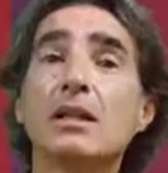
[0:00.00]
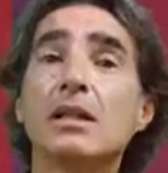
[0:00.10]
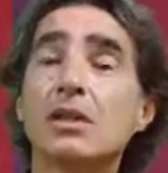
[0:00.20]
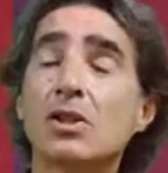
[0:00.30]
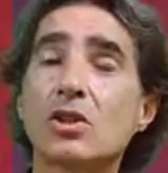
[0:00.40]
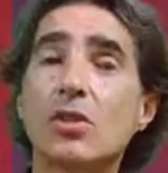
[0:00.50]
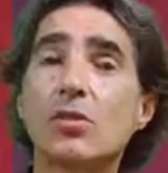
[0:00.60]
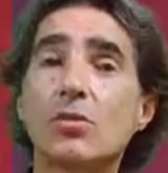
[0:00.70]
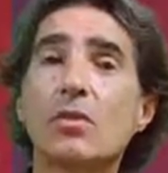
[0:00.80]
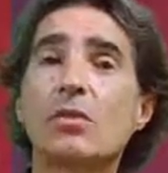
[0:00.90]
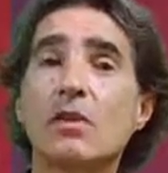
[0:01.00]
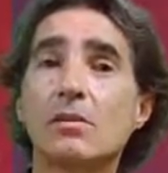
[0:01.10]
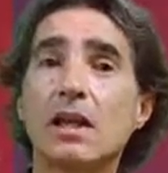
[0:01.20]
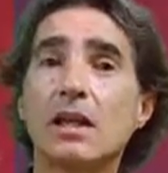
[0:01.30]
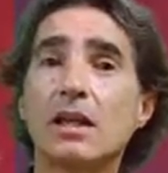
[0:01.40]
The soul rules the
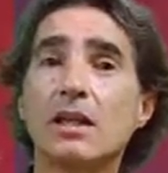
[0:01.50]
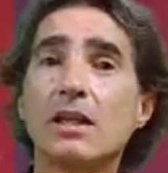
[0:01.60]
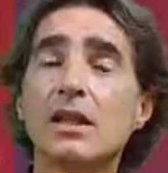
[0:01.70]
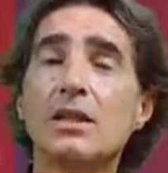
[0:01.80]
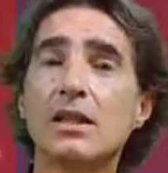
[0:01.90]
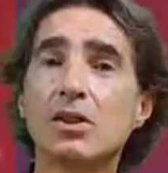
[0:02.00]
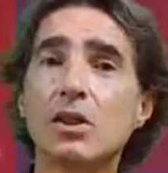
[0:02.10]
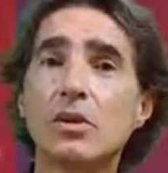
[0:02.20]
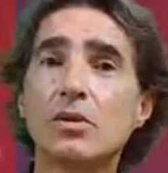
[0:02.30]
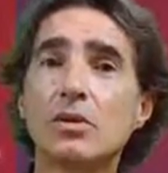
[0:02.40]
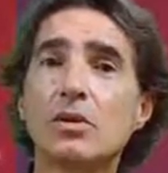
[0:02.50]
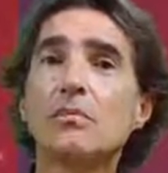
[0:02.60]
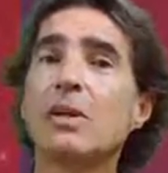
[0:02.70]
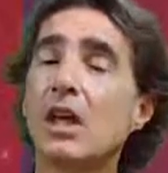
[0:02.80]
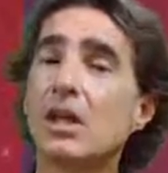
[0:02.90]
body. The soul
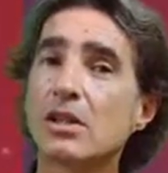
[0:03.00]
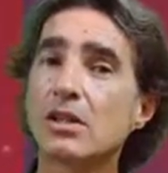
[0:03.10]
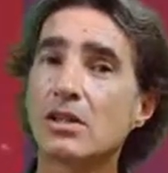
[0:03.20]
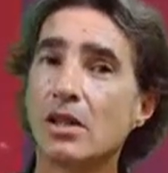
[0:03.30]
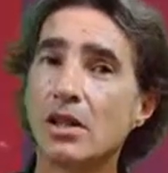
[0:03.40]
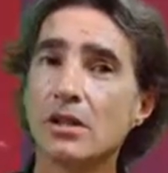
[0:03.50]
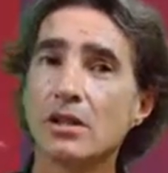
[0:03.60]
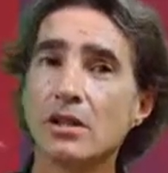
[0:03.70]
belongs to God